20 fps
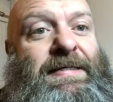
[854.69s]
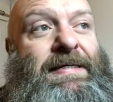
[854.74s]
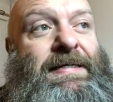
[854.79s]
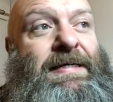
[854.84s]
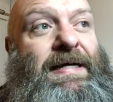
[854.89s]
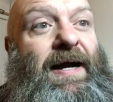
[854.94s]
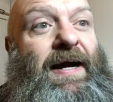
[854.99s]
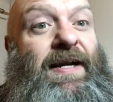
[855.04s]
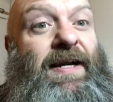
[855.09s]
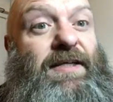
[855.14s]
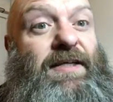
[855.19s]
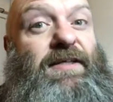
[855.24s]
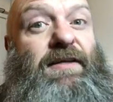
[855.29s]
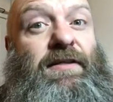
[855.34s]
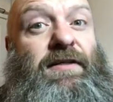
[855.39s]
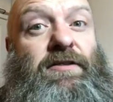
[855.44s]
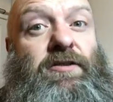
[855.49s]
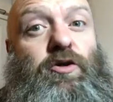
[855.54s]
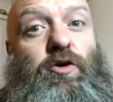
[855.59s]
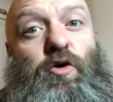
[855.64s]
And
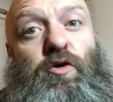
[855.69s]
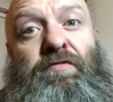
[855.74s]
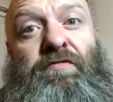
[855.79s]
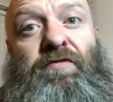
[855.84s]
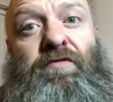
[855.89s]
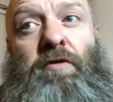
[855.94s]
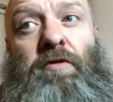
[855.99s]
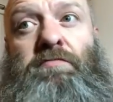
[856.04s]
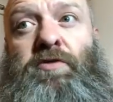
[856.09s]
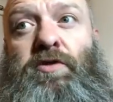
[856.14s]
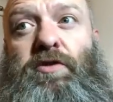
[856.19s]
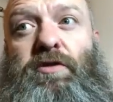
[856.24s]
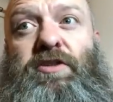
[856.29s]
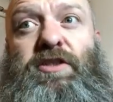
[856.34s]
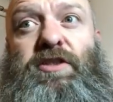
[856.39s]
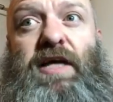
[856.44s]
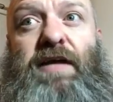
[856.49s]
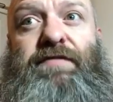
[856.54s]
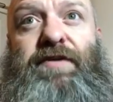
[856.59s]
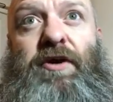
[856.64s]
it's grown from sort of
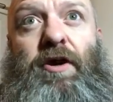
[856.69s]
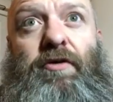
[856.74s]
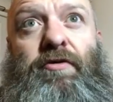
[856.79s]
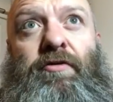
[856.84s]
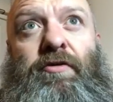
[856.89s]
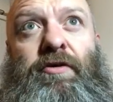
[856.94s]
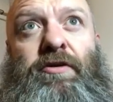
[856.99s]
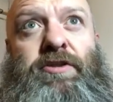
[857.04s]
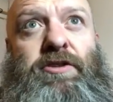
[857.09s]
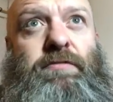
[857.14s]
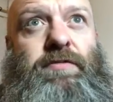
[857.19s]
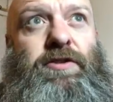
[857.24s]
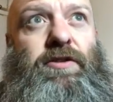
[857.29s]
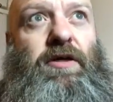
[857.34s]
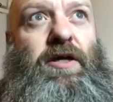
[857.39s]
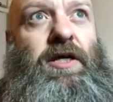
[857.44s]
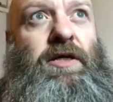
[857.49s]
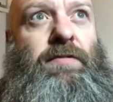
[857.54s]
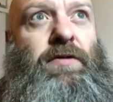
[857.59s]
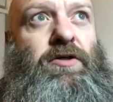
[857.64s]
700
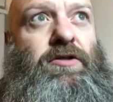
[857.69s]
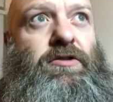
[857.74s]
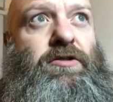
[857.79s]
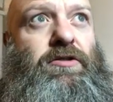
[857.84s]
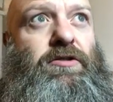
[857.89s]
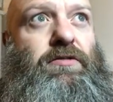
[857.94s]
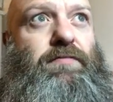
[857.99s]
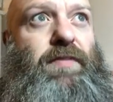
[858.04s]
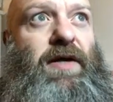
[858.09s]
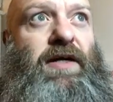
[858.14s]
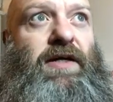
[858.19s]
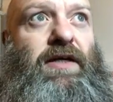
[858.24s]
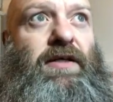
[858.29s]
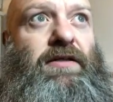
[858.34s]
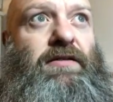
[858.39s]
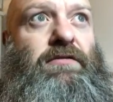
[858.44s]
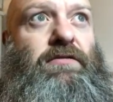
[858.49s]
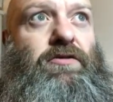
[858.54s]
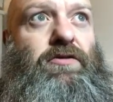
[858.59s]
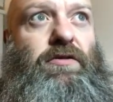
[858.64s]
subscribers back
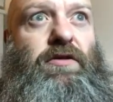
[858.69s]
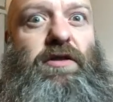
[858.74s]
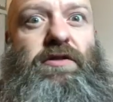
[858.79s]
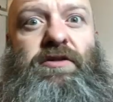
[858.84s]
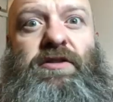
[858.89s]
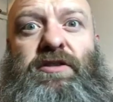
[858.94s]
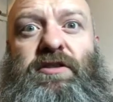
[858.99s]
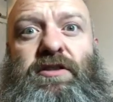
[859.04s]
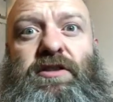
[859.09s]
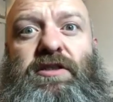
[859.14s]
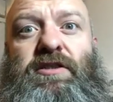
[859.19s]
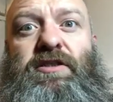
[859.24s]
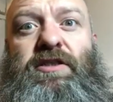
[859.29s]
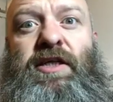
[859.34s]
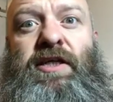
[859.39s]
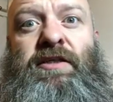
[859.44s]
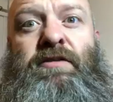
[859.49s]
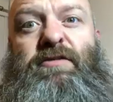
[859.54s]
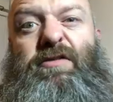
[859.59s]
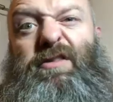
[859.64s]
in
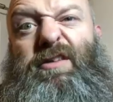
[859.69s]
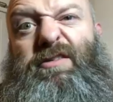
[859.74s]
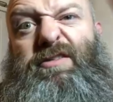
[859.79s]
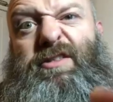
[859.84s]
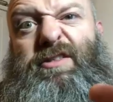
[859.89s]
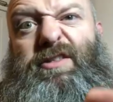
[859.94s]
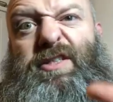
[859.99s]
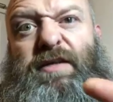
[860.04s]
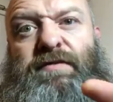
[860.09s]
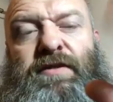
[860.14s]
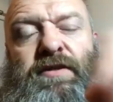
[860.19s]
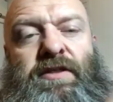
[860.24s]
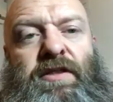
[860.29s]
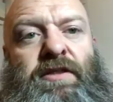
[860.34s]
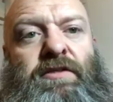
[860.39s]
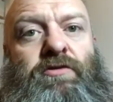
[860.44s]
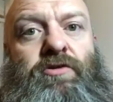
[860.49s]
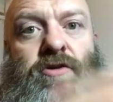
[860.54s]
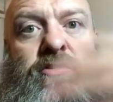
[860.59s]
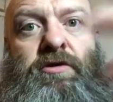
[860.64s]
2016,
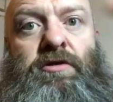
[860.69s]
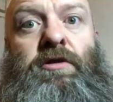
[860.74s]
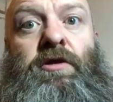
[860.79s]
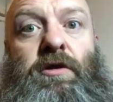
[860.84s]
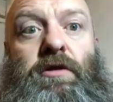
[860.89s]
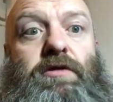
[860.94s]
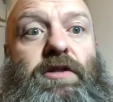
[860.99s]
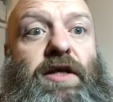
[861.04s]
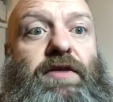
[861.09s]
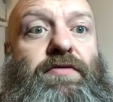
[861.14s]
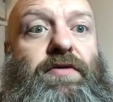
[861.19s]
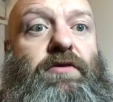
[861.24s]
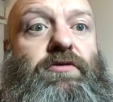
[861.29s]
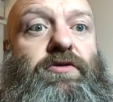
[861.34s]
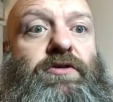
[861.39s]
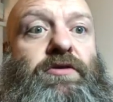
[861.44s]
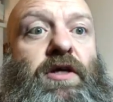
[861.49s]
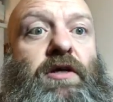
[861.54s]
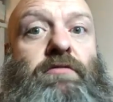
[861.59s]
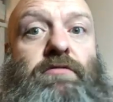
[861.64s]
2017 to
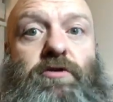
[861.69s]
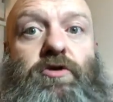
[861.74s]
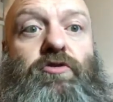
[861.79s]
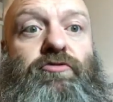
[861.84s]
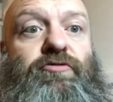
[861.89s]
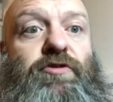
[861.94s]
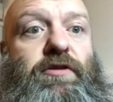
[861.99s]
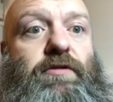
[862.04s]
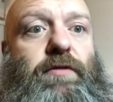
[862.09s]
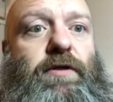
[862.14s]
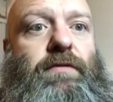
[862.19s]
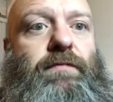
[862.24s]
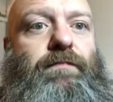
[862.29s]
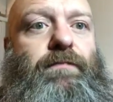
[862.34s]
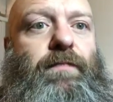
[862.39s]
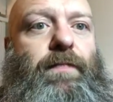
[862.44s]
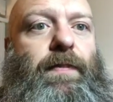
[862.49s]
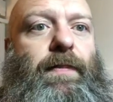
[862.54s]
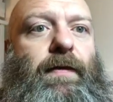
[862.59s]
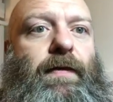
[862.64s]
10,000 now. It's gone really well.
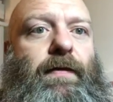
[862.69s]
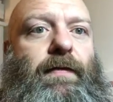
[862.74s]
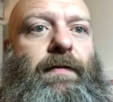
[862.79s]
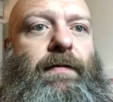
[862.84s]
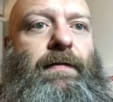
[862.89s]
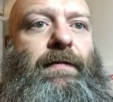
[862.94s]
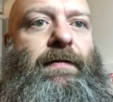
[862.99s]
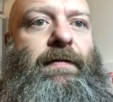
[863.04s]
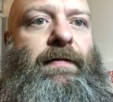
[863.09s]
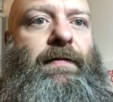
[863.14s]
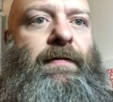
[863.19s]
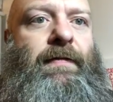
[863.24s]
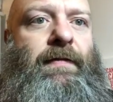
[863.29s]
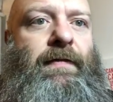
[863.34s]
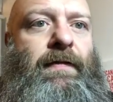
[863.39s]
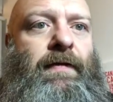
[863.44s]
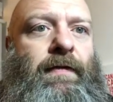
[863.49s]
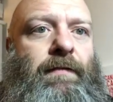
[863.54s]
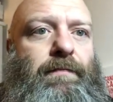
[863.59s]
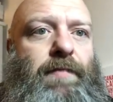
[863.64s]

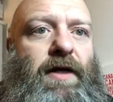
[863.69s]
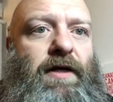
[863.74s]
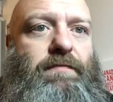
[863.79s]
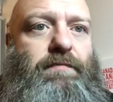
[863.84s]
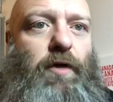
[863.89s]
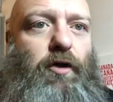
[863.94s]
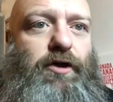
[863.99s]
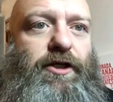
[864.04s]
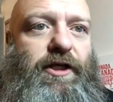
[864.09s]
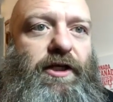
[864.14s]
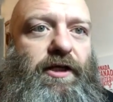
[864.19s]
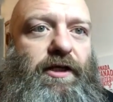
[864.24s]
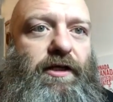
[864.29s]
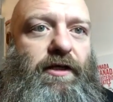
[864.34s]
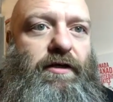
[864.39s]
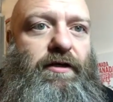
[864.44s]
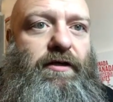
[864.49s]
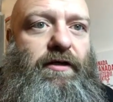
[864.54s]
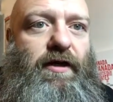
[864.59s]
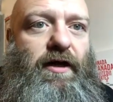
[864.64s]
Bad Monkey,
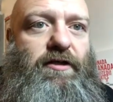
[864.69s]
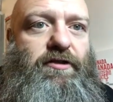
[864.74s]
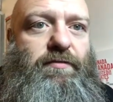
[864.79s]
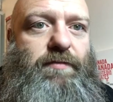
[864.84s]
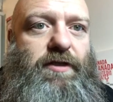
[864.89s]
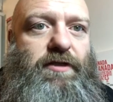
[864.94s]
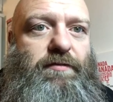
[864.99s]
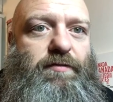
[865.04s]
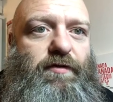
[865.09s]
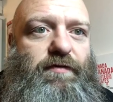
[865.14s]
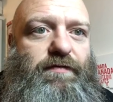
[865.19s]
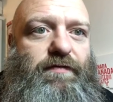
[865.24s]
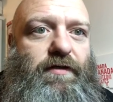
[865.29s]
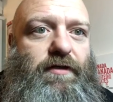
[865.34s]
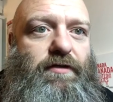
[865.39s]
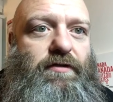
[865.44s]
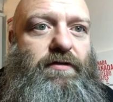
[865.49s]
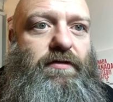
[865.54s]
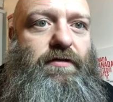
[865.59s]
congrats, mate, small fish.